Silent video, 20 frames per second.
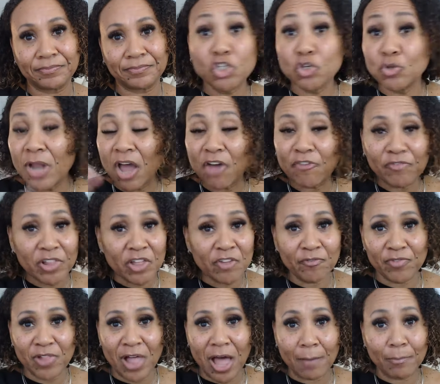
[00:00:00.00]
Do not
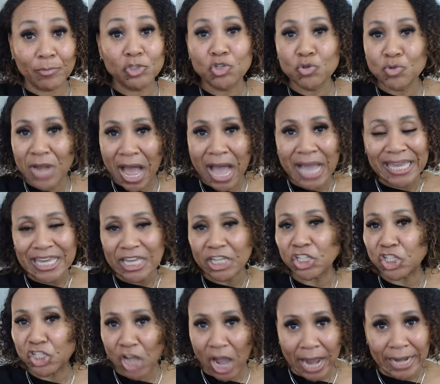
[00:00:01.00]
flip-flop. Do not get
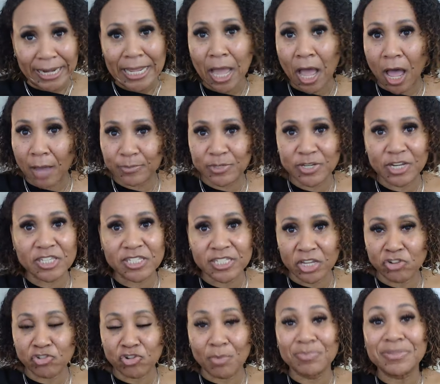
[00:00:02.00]
shiny object
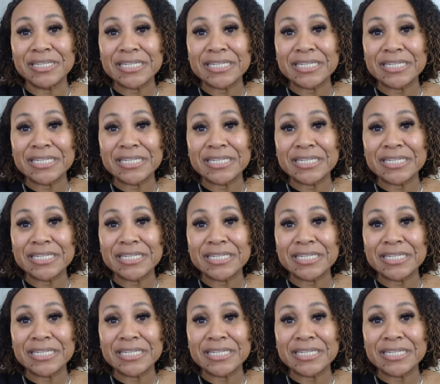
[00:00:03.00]
syndrome.